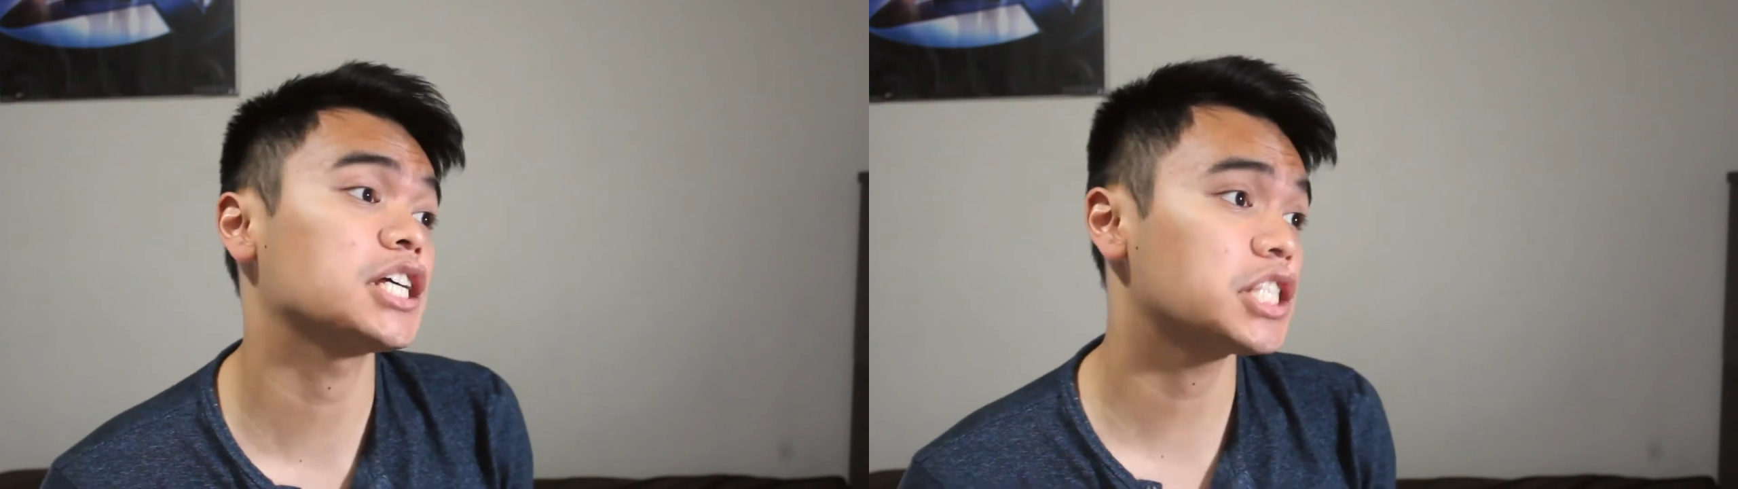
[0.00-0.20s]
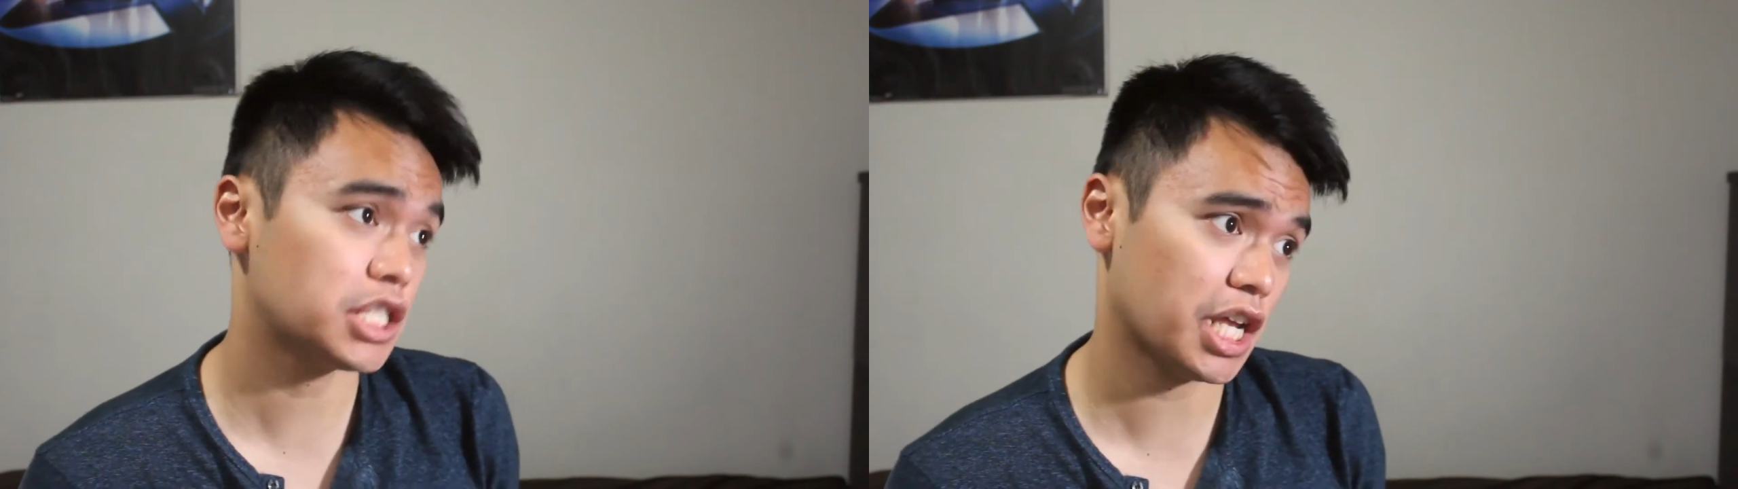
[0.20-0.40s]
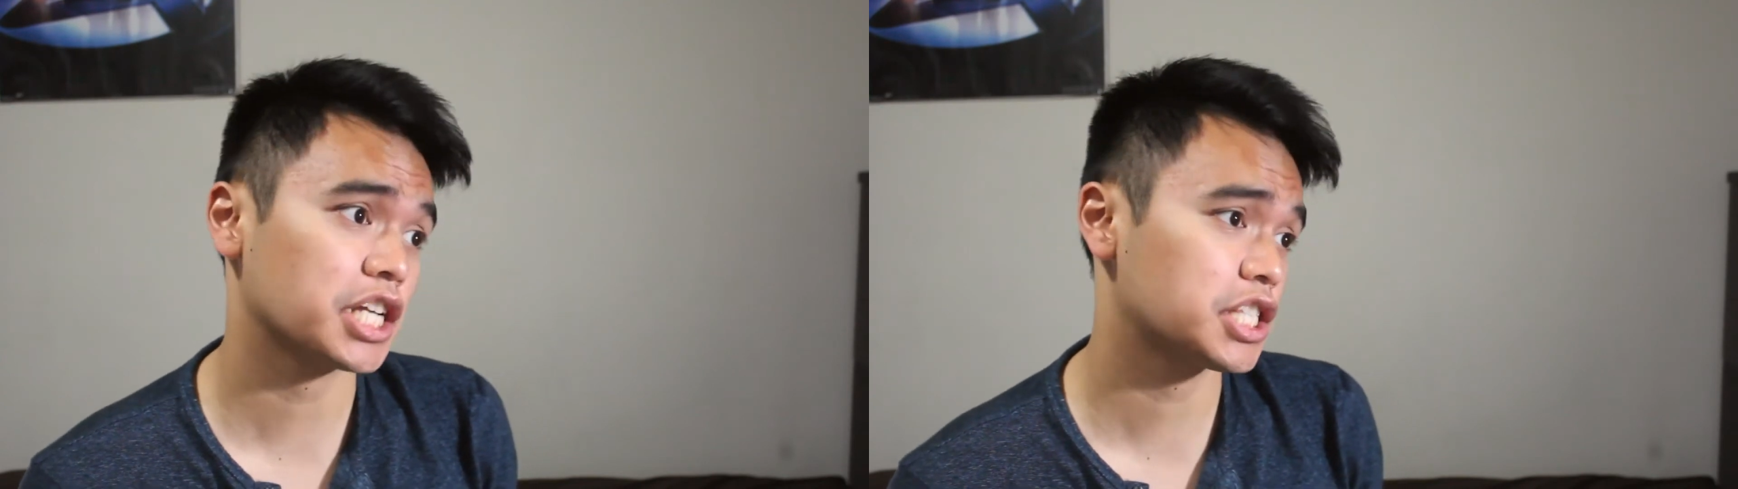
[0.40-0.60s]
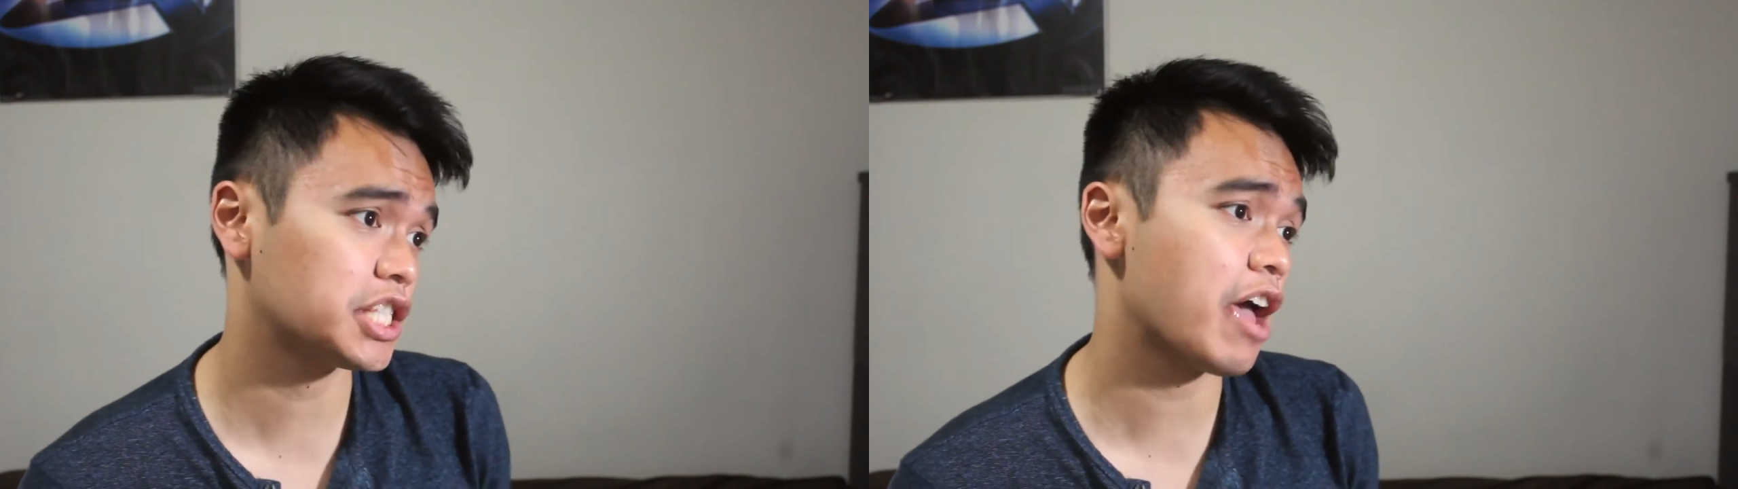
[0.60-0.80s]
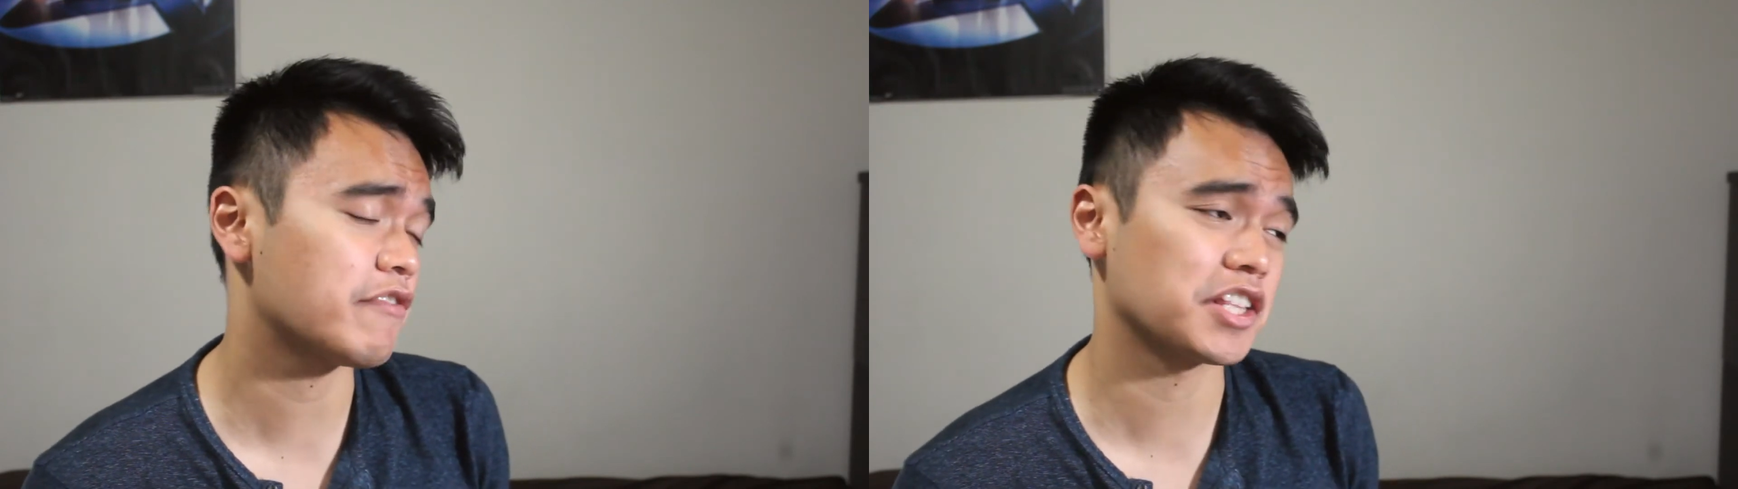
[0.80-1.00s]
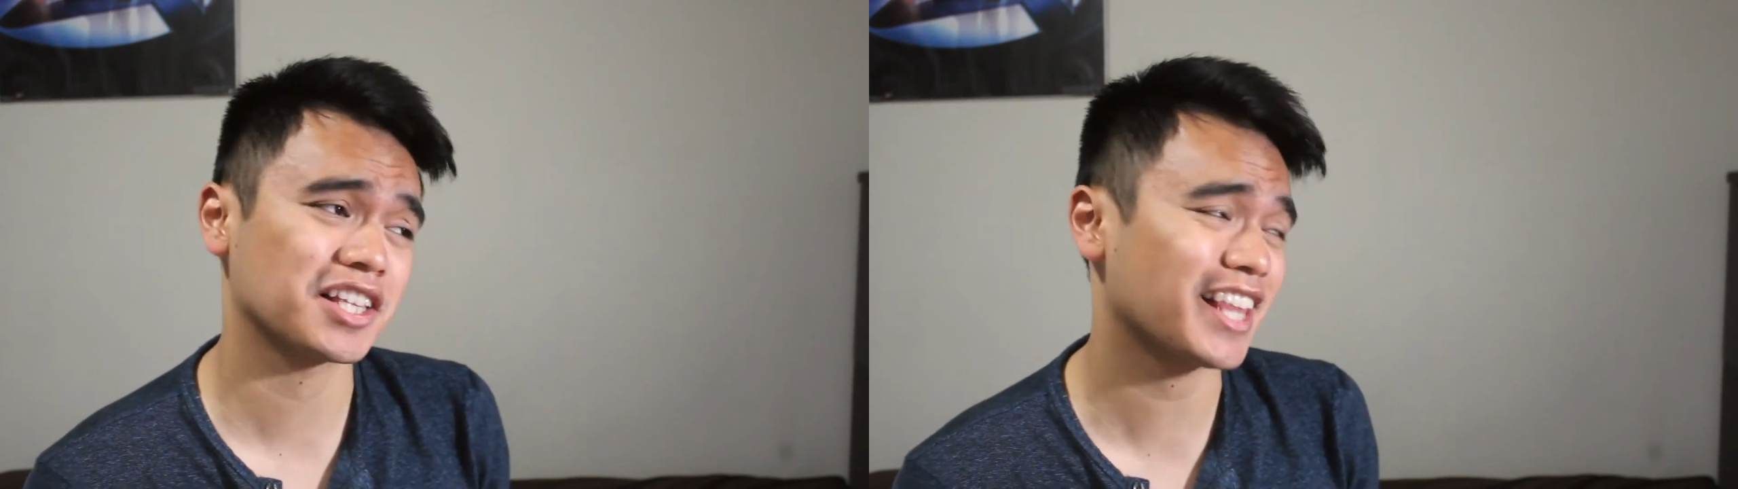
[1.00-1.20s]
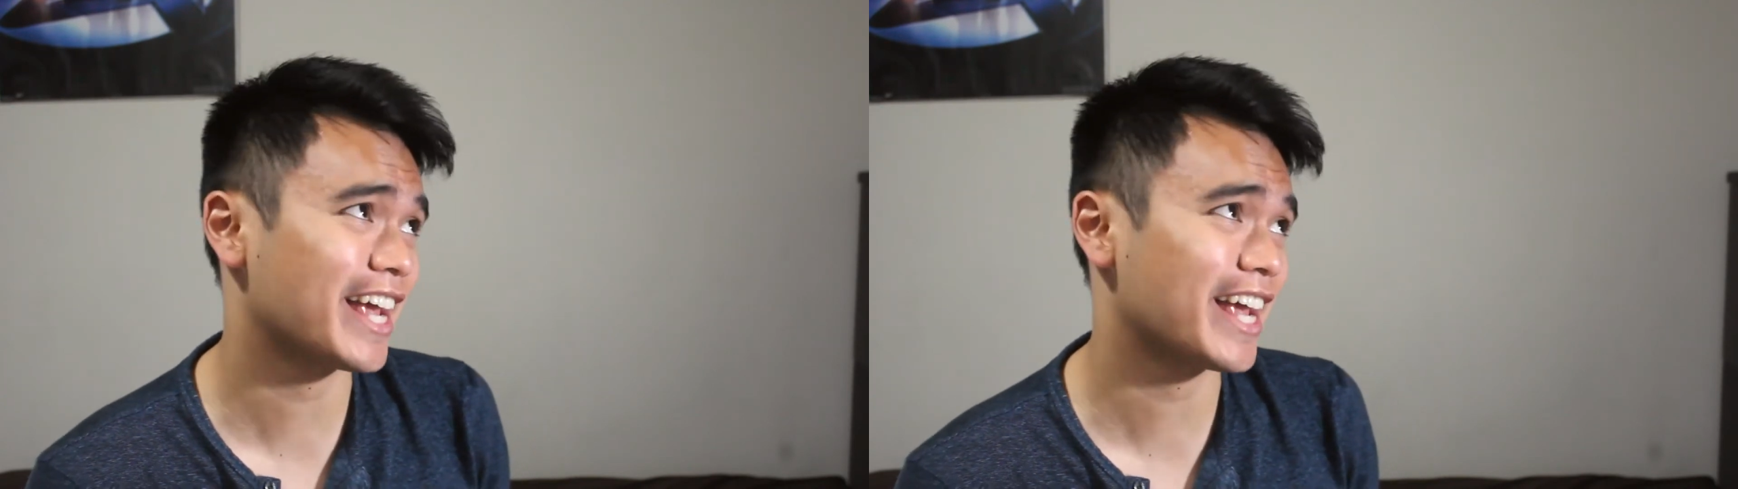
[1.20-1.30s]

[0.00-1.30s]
6'7".